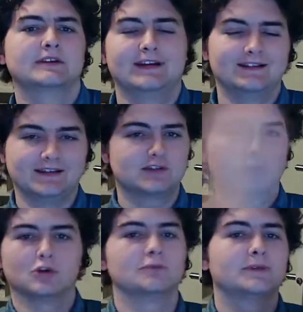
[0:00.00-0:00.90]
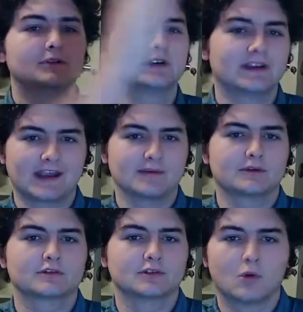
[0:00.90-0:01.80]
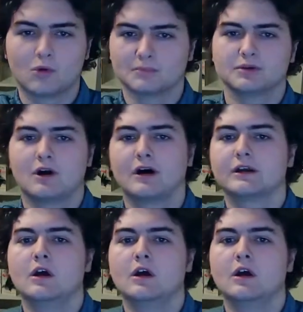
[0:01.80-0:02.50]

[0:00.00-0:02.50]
In at least world building, character, or plot.